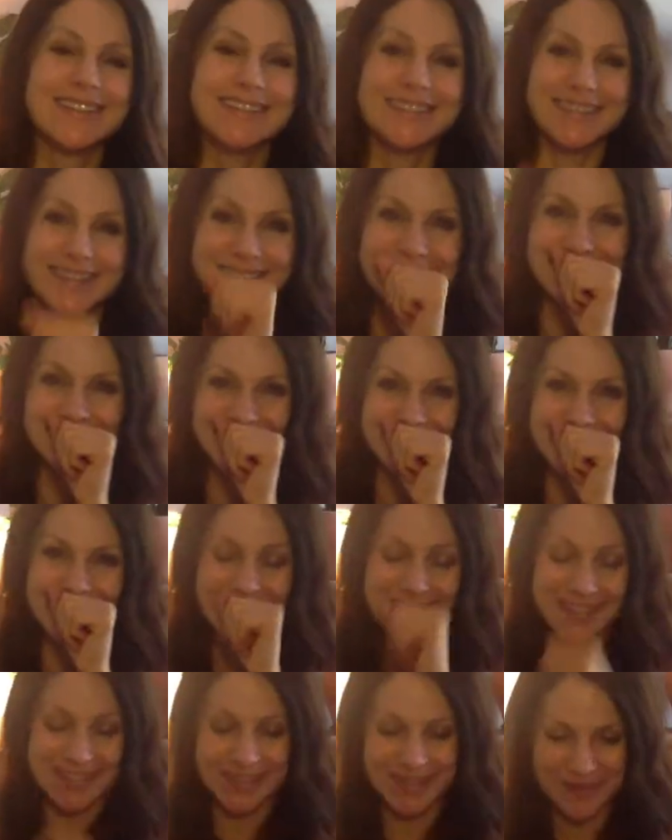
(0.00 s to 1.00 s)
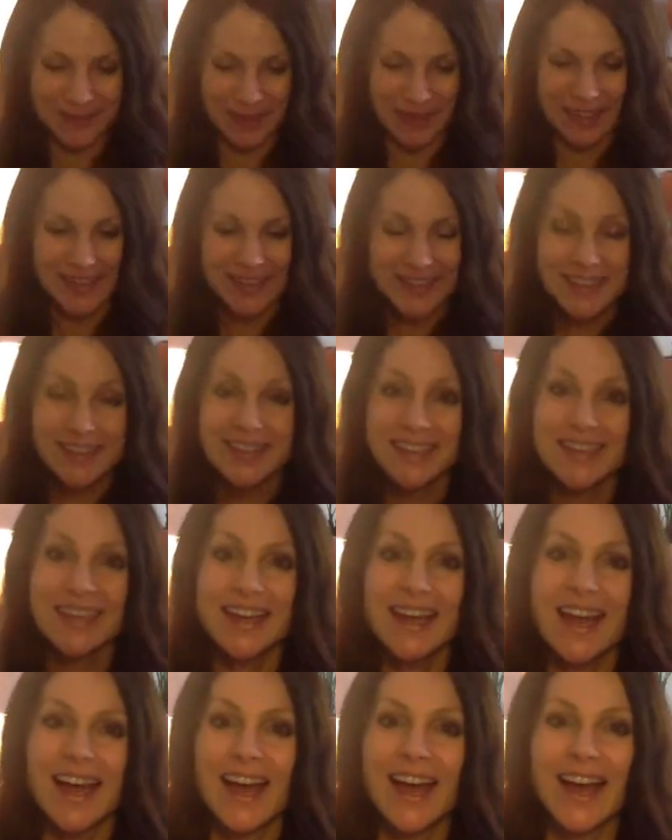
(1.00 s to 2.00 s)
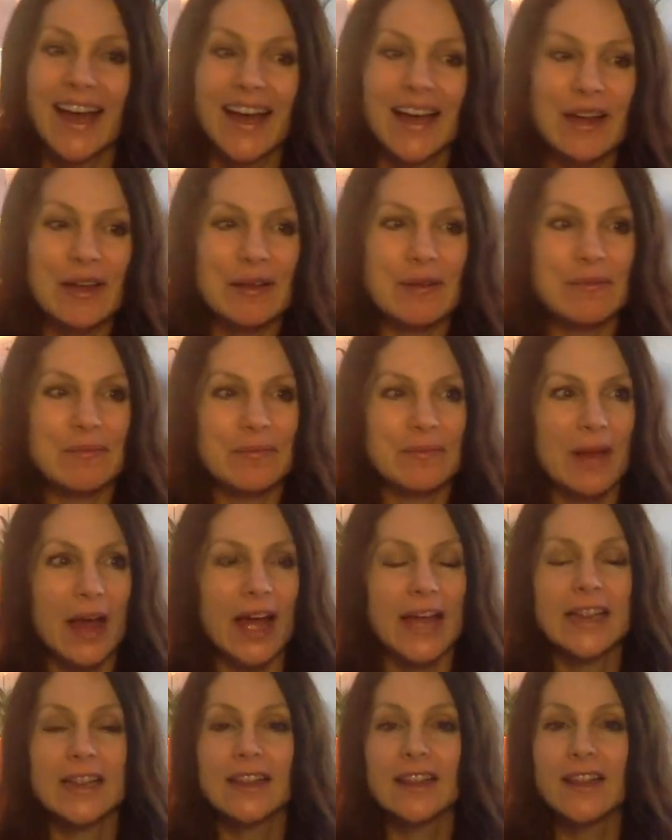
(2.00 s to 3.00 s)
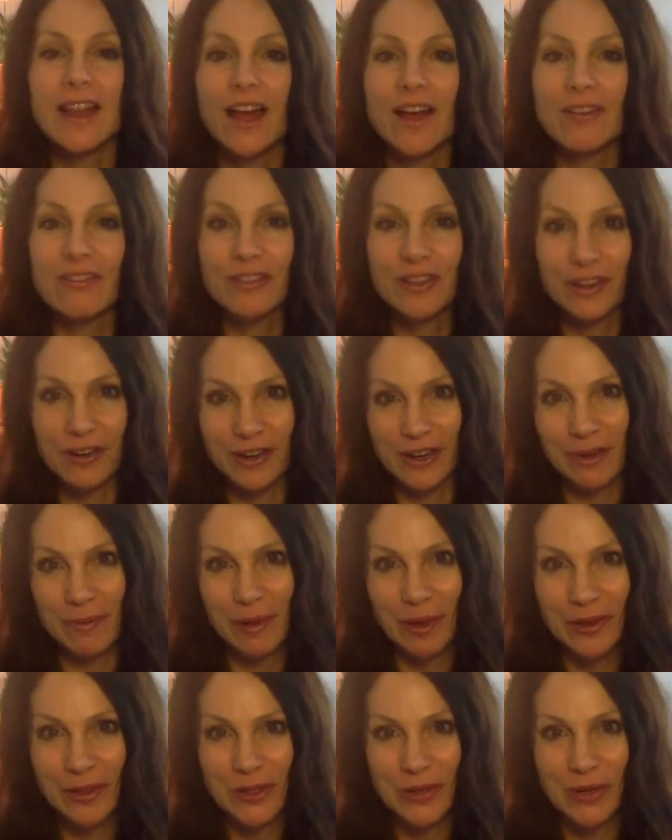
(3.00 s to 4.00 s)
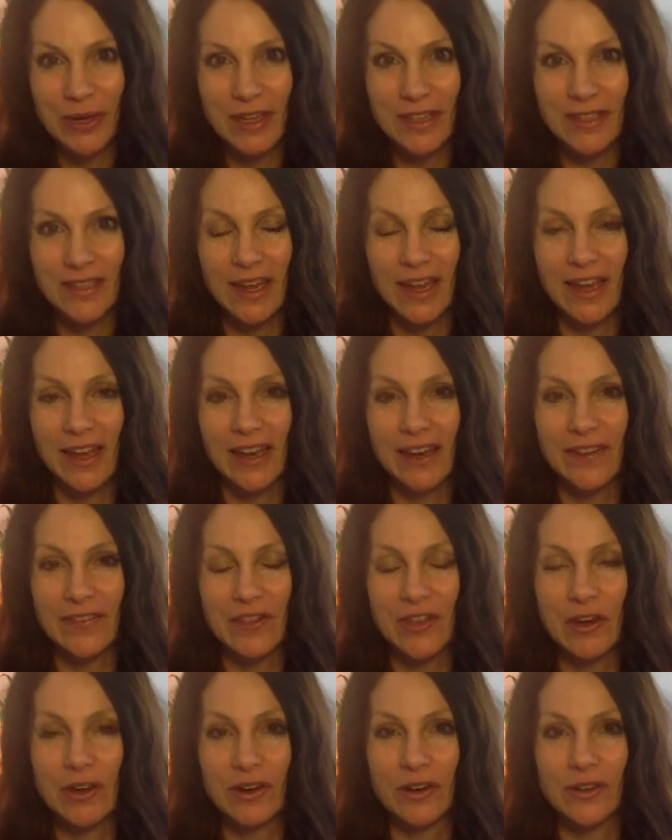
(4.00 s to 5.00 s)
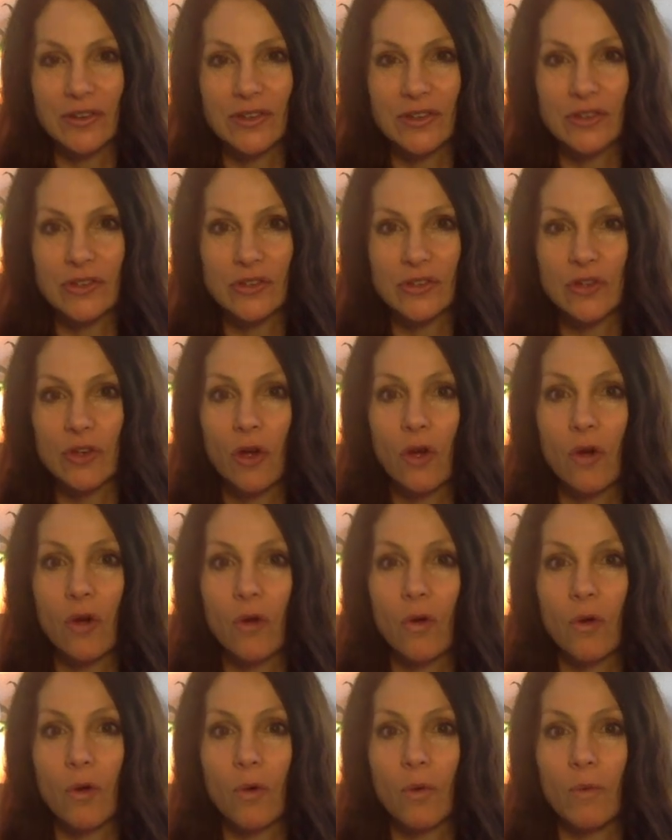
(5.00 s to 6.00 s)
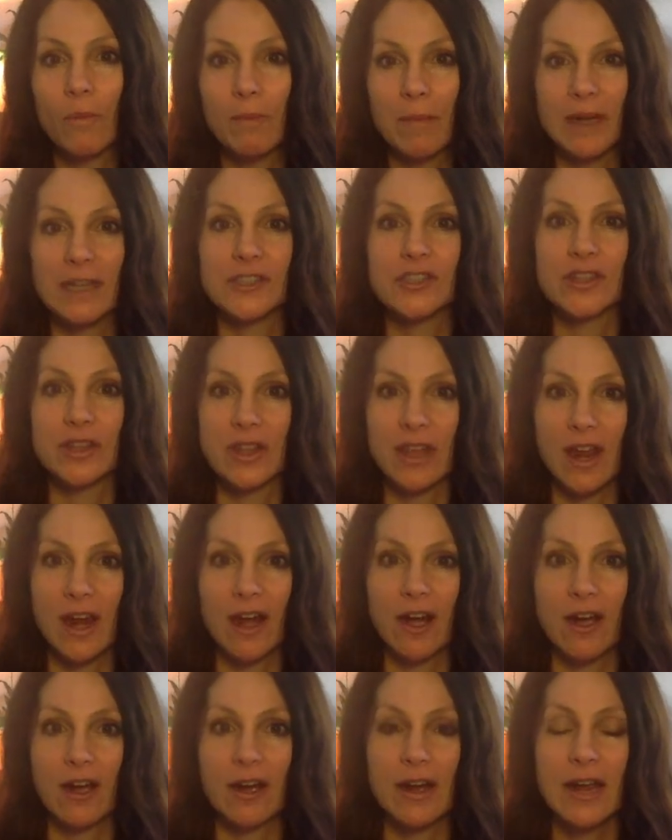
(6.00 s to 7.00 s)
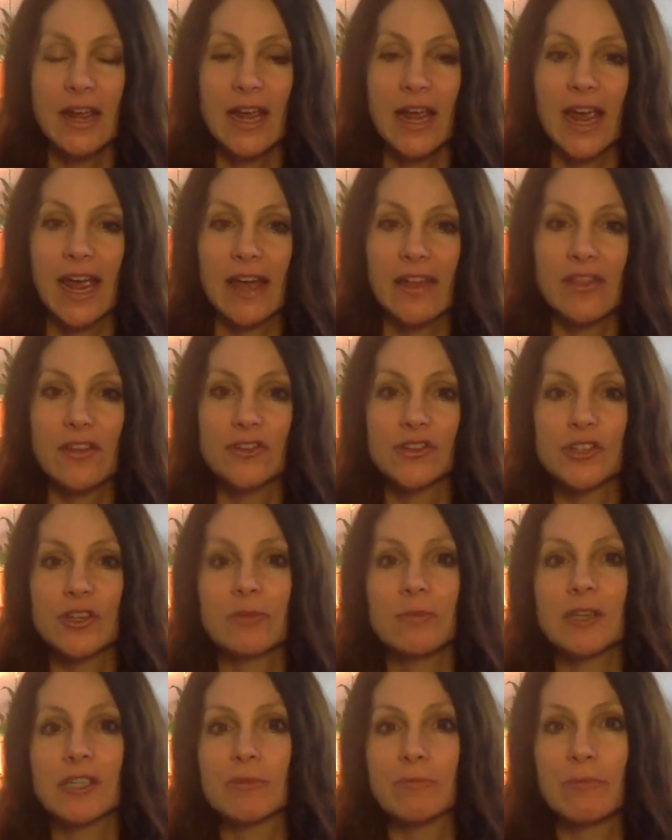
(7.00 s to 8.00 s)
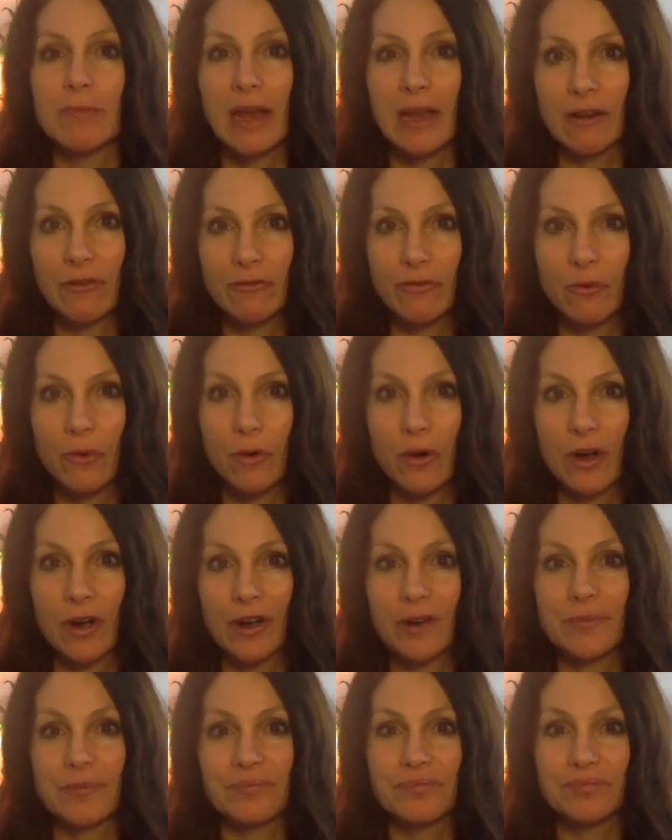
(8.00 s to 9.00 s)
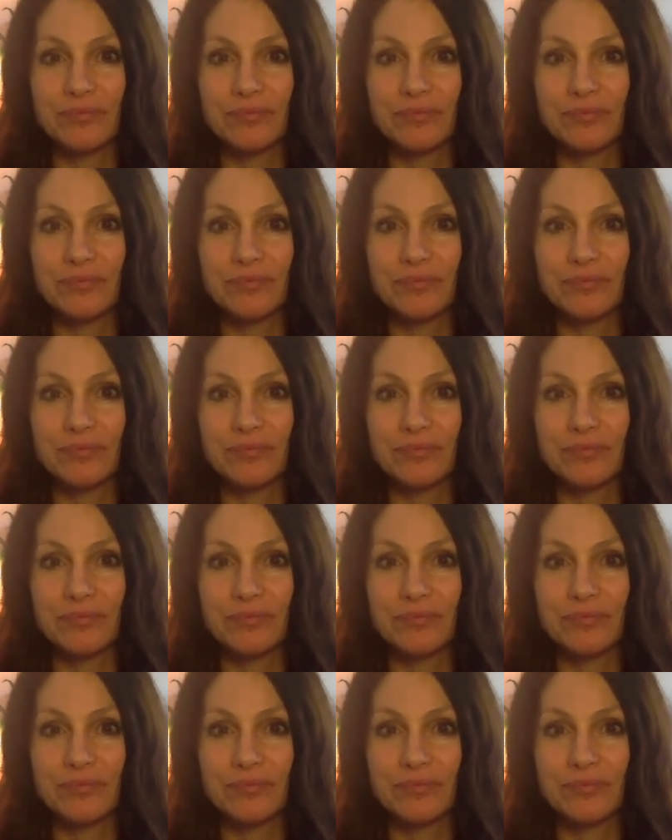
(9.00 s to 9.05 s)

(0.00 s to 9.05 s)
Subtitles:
Excuse me. I love learning about trees, and there's so much there, and there's so much metaphor